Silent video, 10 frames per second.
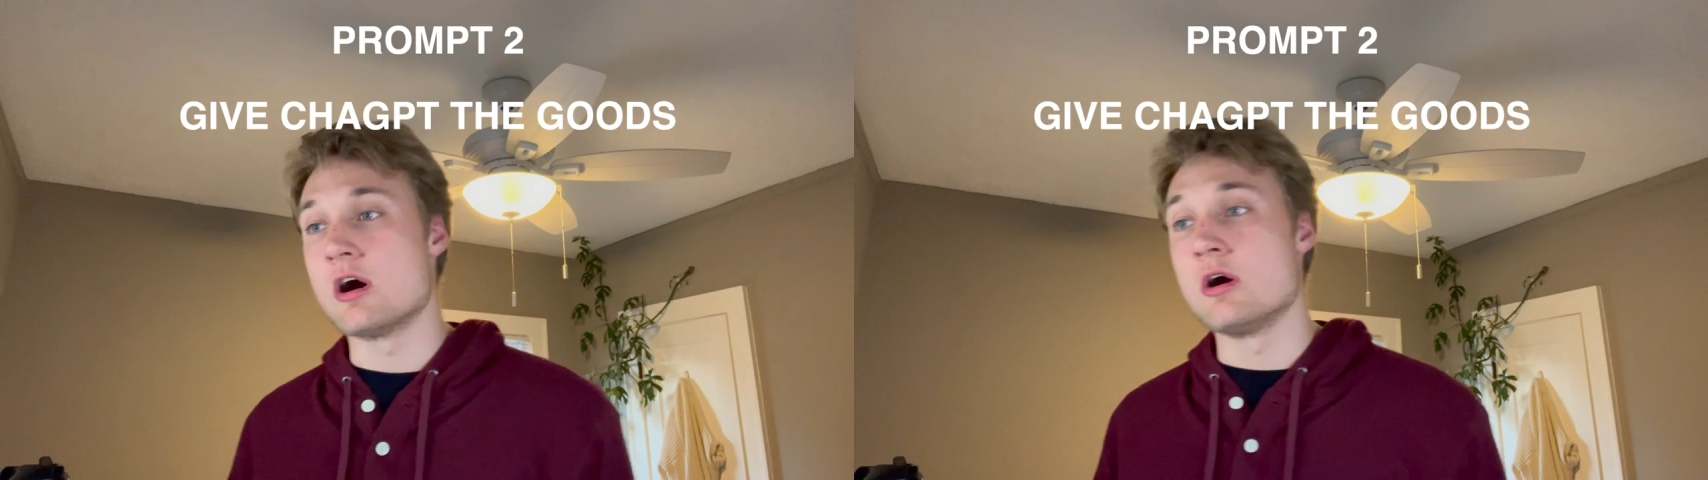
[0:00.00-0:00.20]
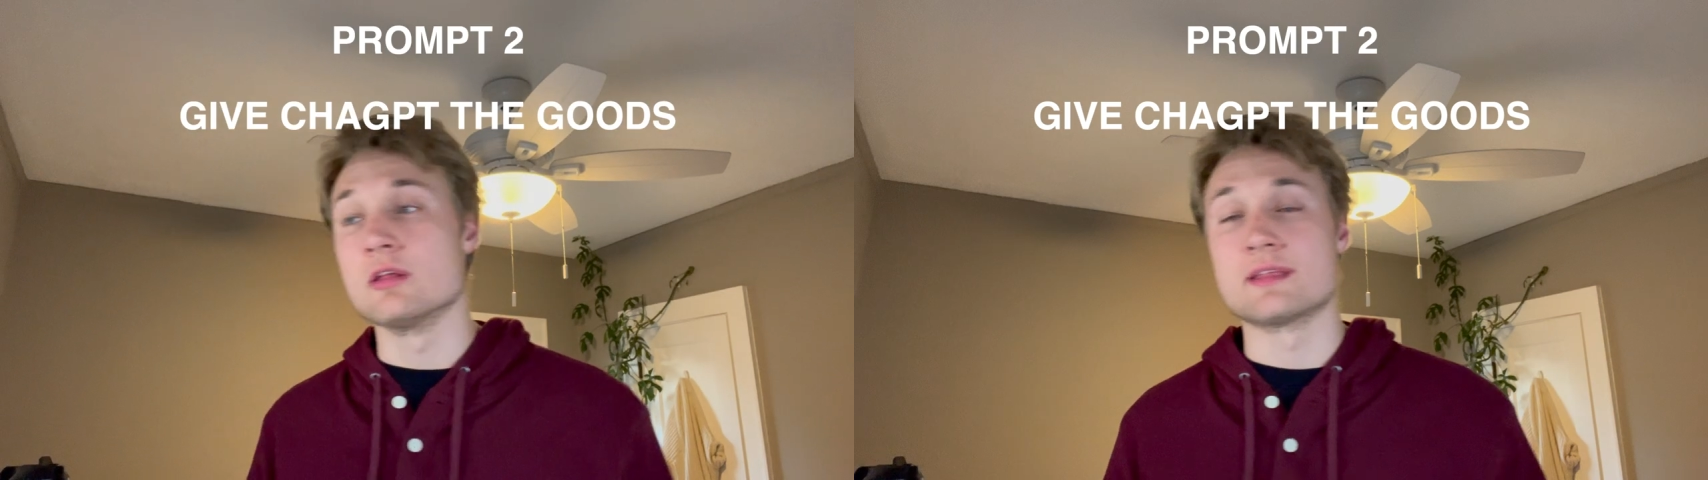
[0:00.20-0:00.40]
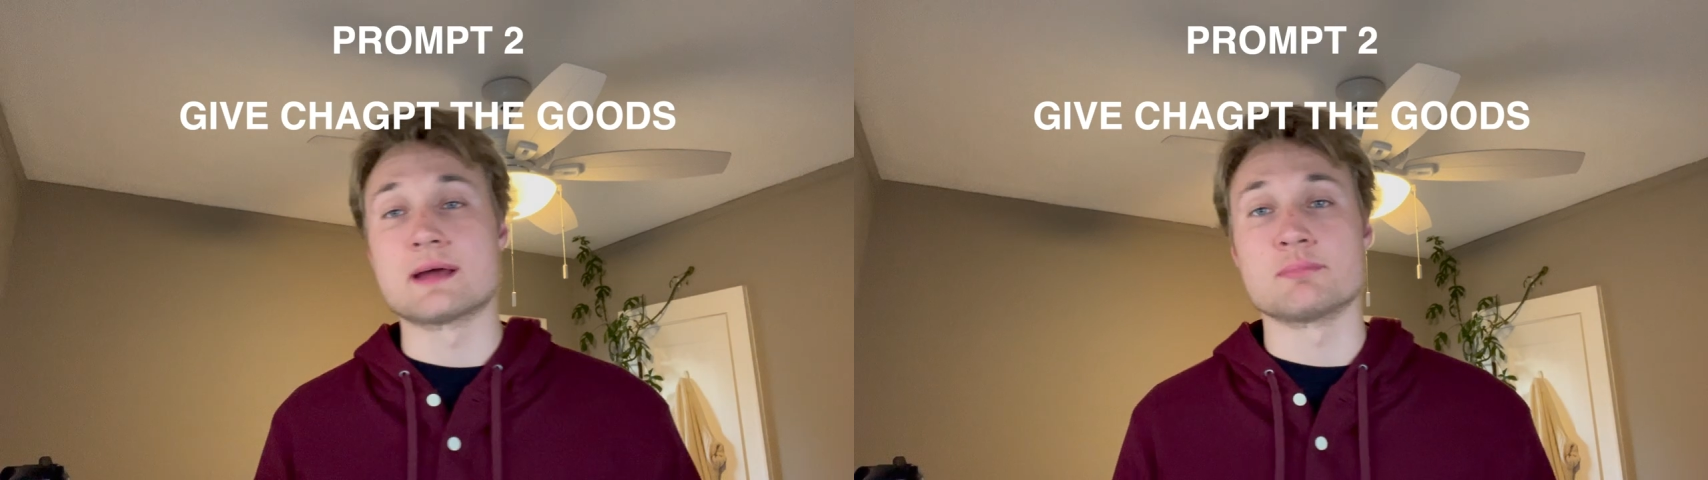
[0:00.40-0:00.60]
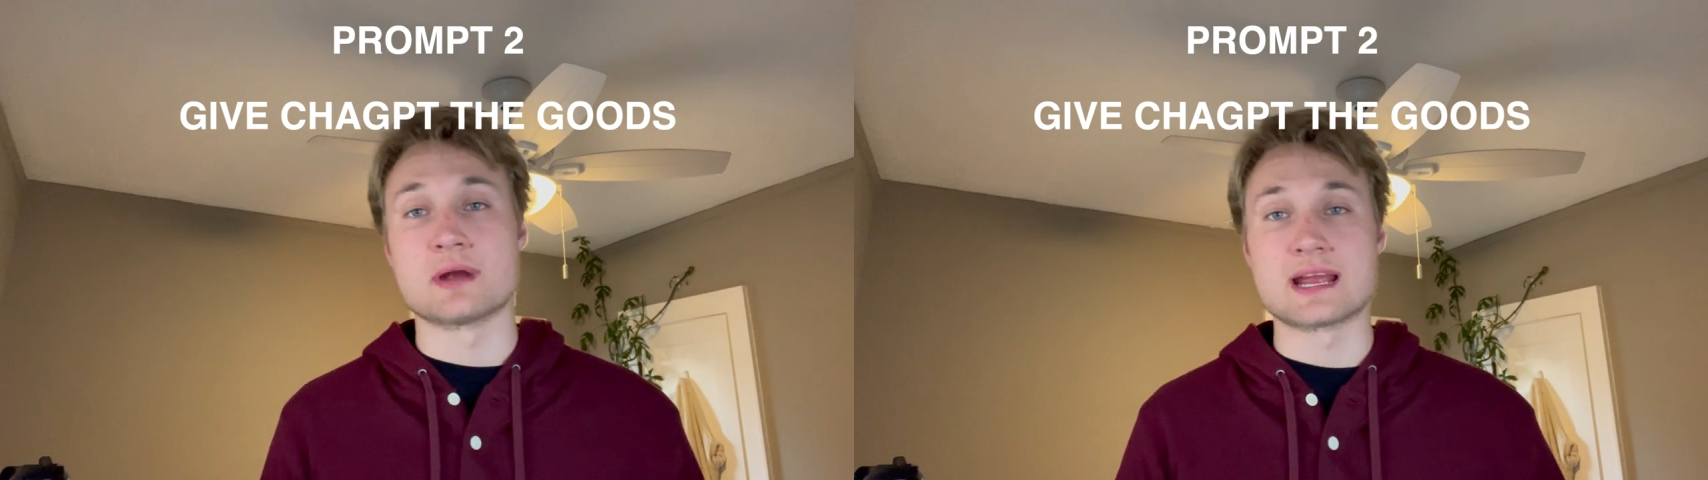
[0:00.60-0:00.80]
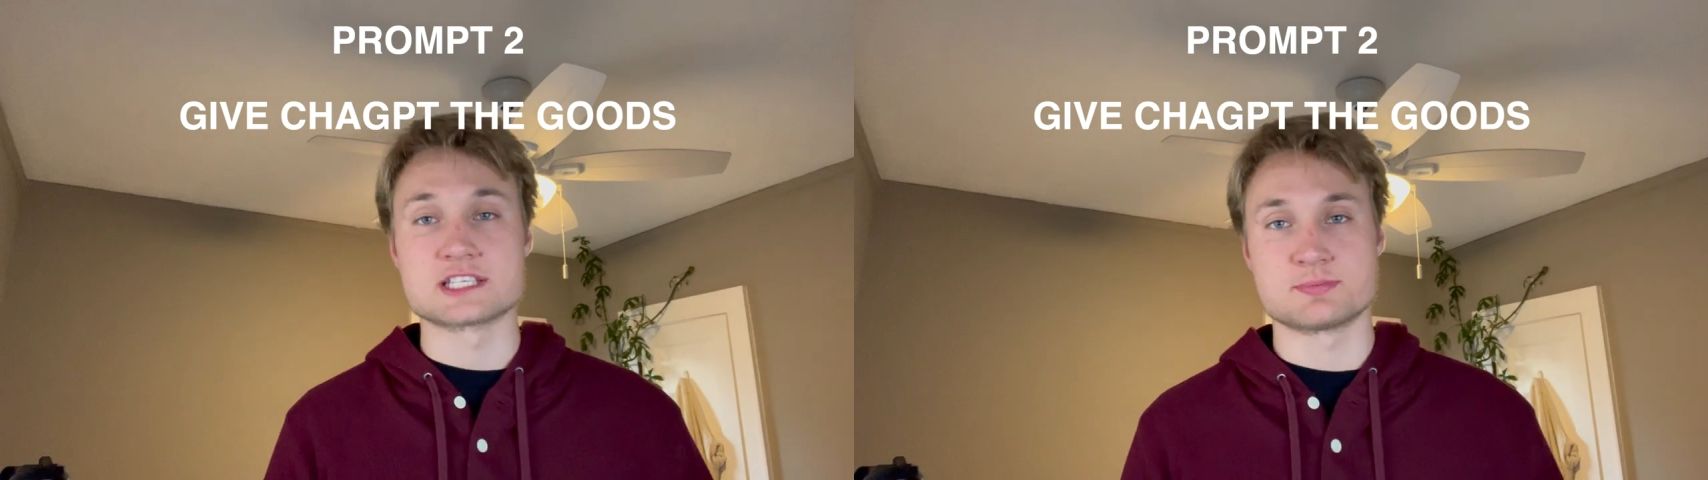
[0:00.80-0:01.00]
all that
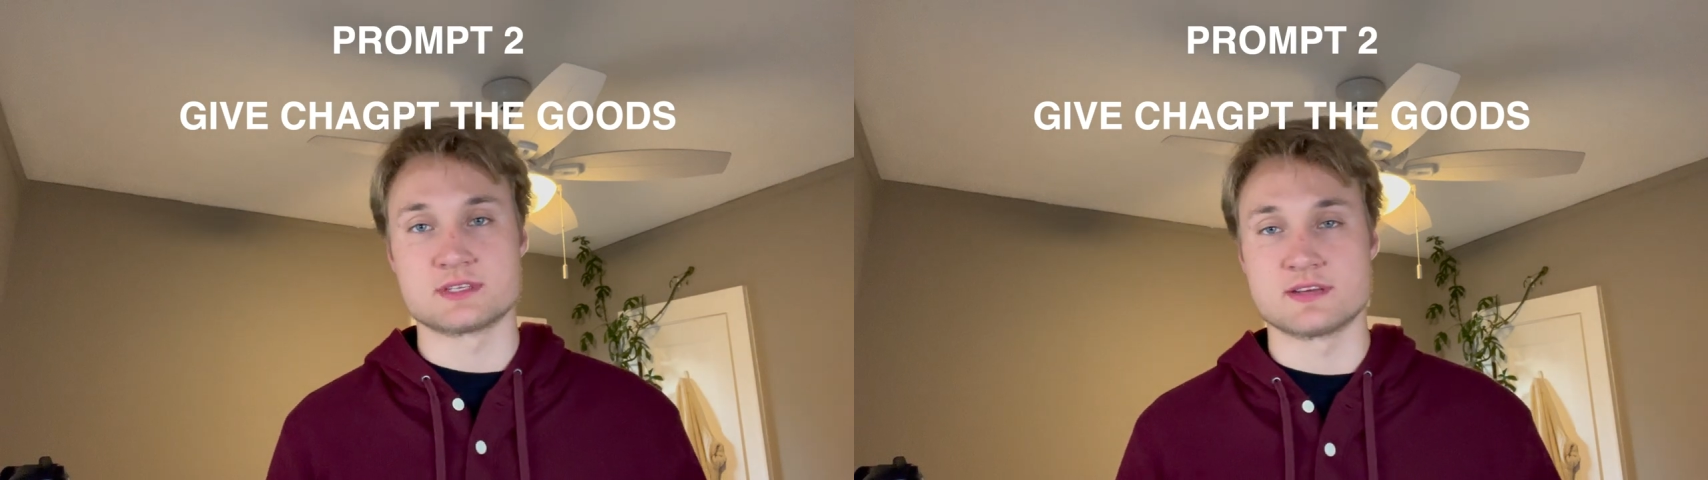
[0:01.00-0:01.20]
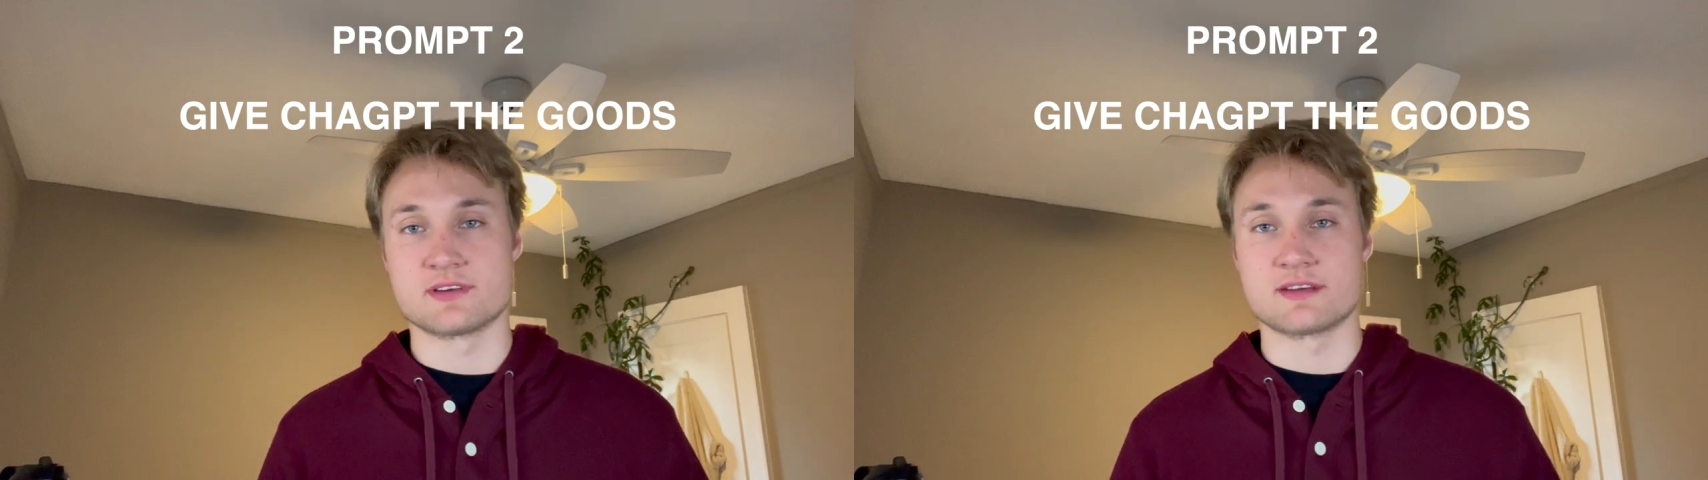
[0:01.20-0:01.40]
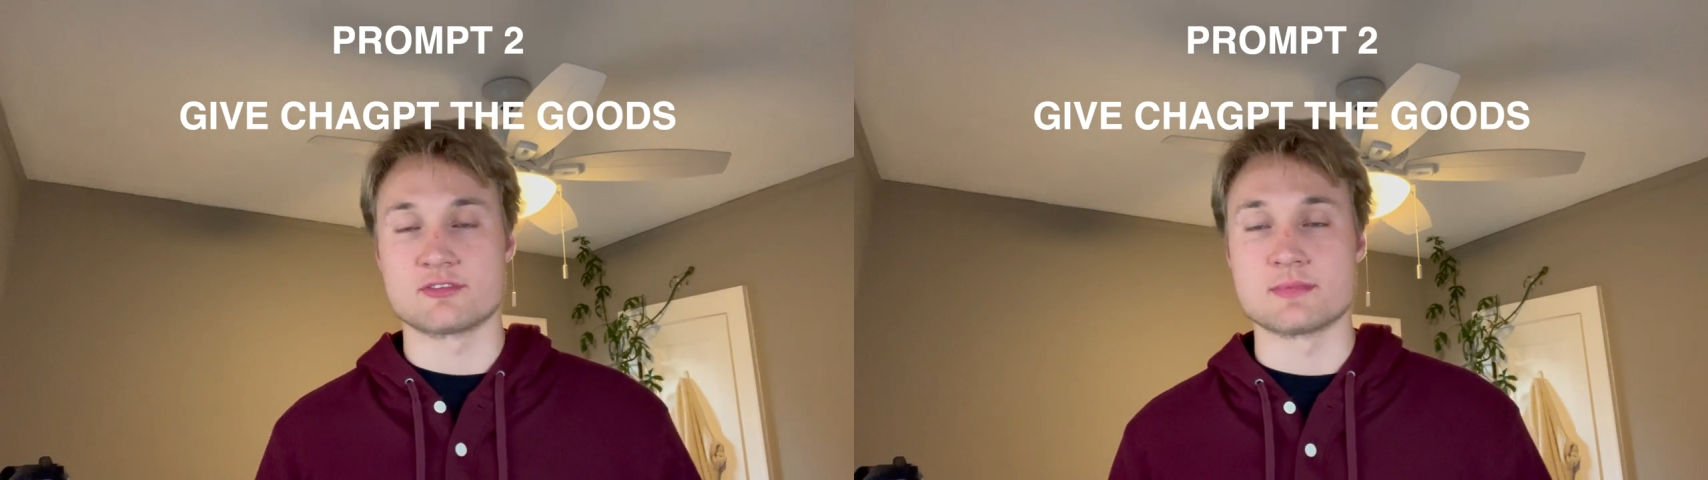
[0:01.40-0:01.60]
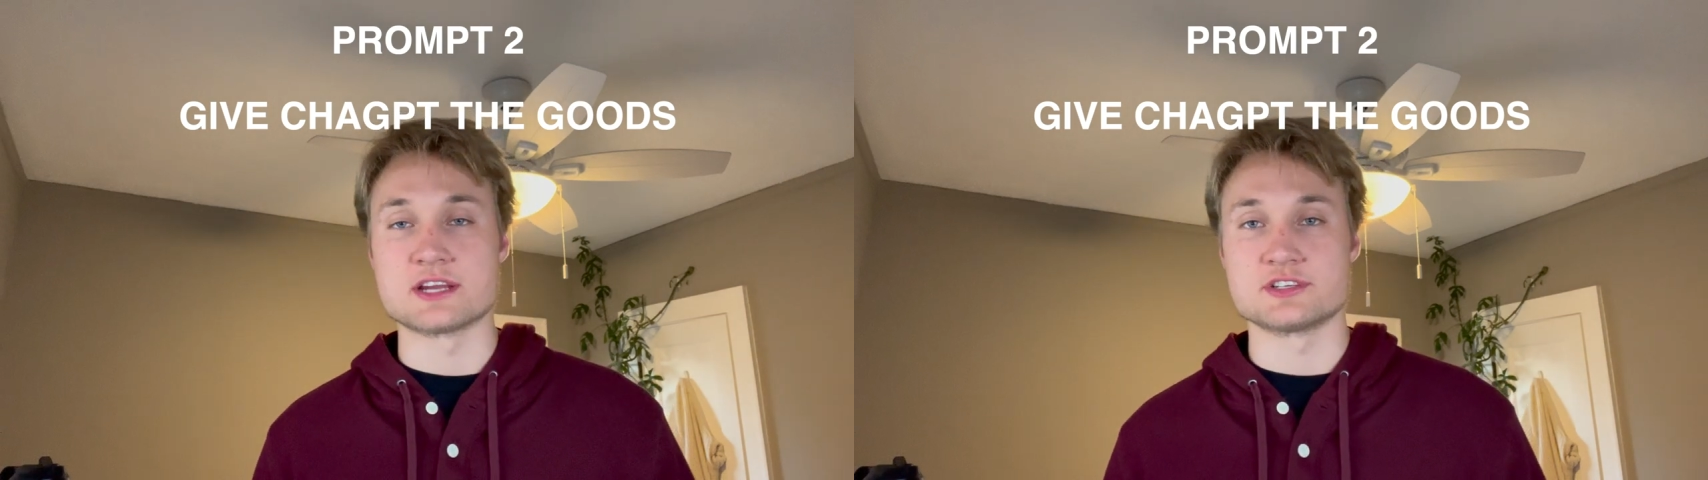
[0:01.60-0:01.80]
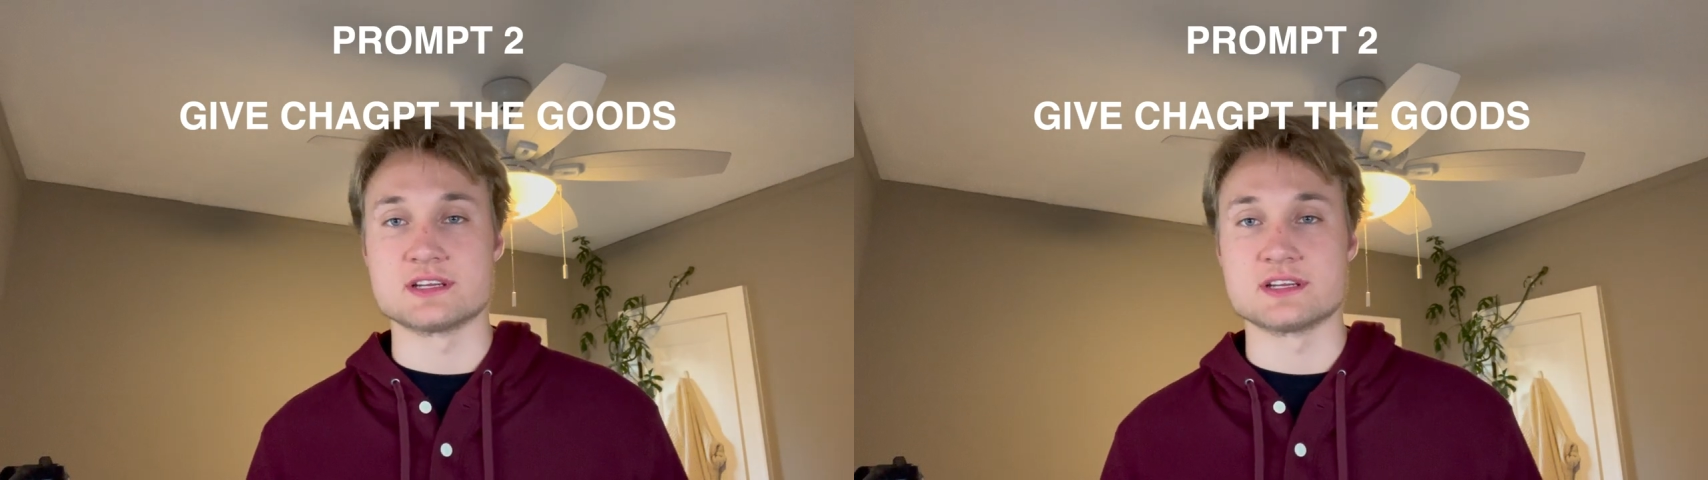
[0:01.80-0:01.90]
brand specific information